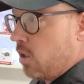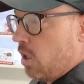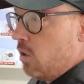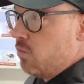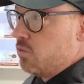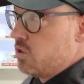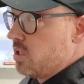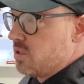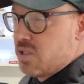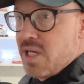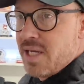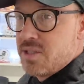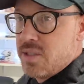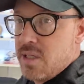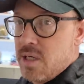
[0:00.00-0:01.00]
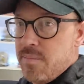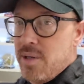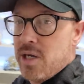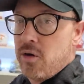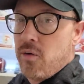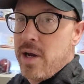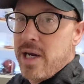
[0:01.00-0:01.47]
coach is destined to be
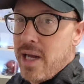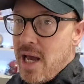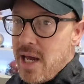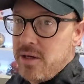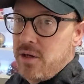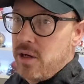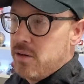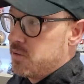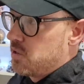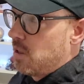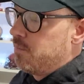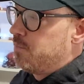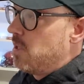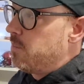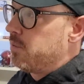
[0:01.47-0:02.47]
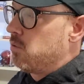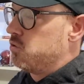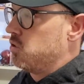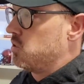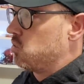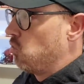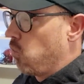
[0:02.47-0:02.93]
a great head coach. Some people are
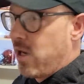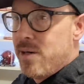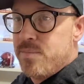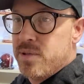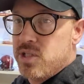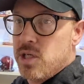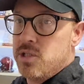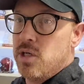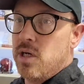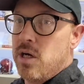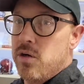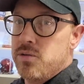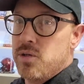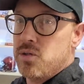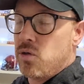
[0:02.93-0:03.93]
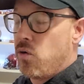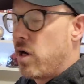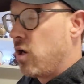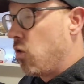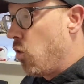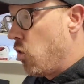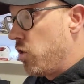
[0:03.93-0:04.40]
just great position coaches or
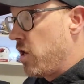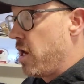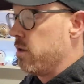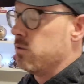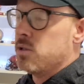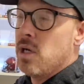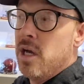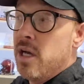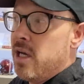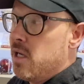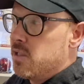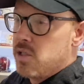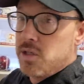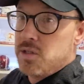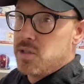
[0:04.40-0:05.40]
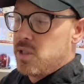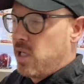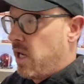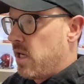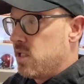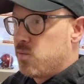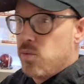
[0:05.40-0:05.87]
great coordinators, such is the
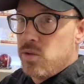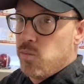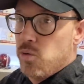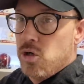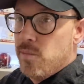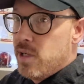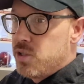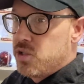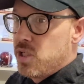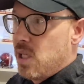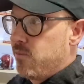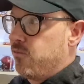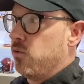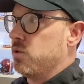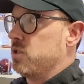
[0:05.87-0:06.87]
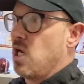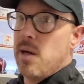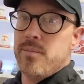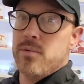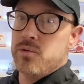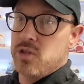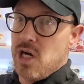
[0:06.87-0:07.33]
case with Will Muschamp, for
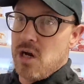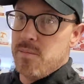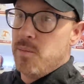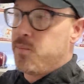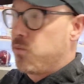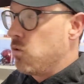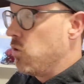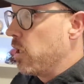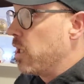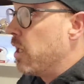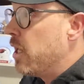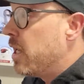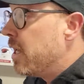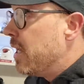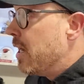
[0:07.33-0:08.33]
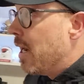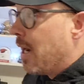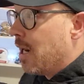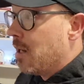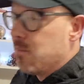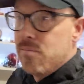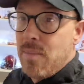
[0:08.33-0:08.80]
example, Jeremy Pruitt.
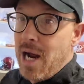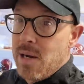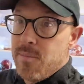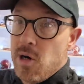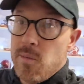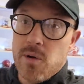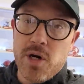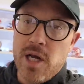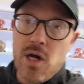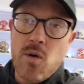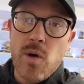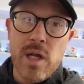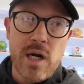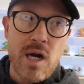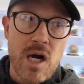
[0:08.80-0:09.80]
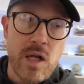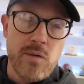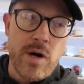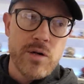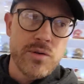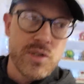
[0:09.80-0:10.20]
Mike Bobo didn't go well at Colorado